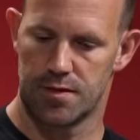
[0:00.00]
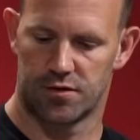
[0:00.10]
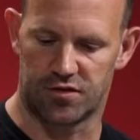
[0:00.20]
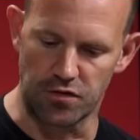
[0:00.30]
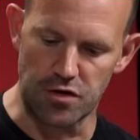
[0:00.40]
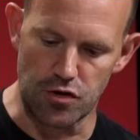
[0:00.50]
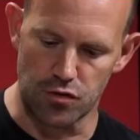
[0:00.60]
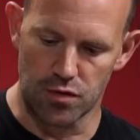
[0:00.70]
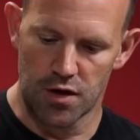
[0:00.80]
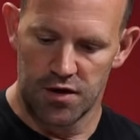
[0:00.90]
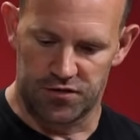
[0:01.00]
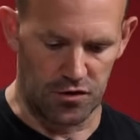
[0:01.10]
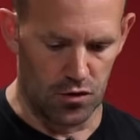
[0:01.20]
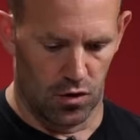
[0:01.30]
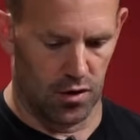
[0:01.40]
So
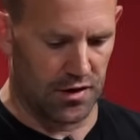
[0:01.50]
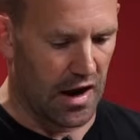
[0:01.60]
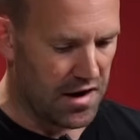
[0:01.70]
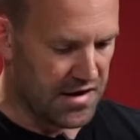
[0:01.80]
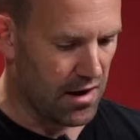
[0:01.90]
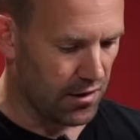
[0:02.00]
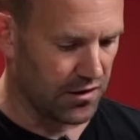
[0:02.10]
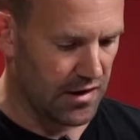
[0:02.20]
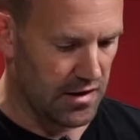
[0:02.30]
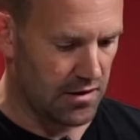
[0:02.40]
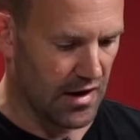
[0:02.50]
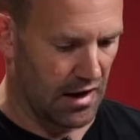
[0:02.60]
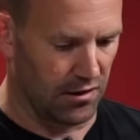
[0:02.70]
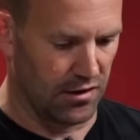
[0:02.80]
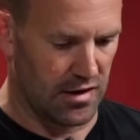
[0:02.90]
you're and then down at
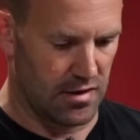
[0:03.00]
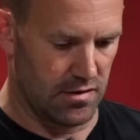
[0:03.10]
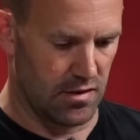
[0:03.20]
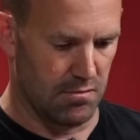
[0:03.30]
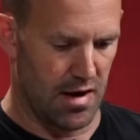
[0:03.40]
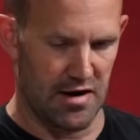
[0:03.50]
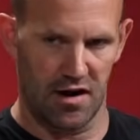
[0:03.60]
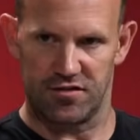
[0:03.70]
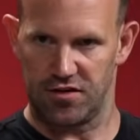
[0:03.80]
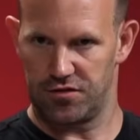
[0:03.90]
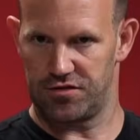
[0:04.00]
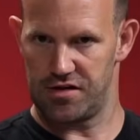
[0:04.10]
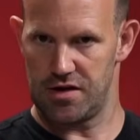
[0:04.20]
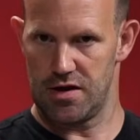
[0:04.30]
the main SoC,